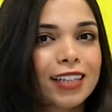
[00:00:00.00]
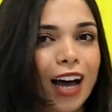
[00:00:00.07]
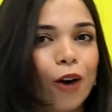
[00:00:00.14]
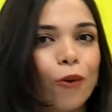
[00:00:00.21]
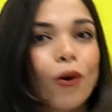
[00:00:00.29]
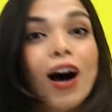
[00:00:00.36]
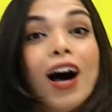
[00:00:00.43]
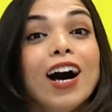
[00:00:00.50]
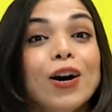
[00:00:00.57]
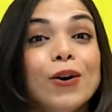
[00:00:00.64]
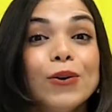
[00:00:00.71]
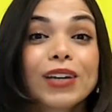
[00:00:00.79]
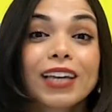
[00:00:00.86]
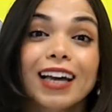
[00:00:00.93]
Now,
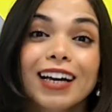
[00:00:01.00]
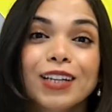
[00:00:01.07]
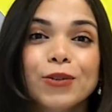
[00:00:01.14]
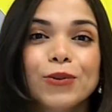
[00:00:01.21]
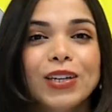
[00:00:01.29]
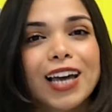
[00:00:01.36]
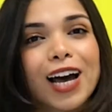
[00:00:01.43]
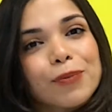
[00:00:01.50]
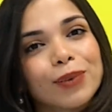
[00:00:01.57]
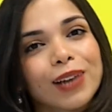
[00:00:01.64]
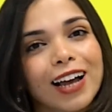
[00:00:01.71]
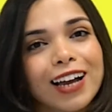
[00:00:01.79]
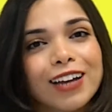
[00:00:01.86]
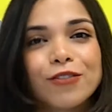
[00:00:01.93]
how can we
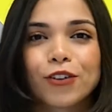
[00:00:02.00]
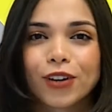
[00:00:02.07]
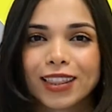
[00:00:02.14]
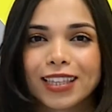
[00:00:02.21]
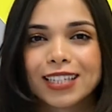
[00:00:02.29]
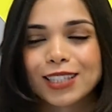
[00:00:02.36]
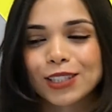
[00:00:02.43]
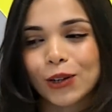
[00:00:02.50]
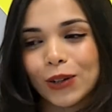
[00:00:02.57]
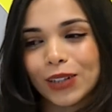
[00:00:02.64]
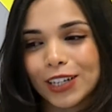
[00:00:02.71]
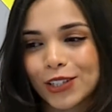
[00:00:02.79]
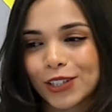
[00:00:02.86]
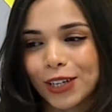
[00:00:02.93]
apply for this
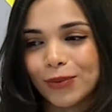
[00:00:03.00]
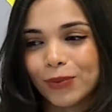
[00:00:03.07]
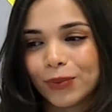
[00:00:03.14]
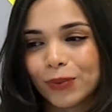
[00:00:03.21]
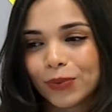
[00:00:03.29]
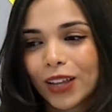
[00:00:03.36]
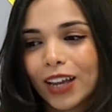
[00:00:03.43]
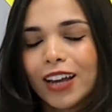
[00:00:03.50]
scholarship?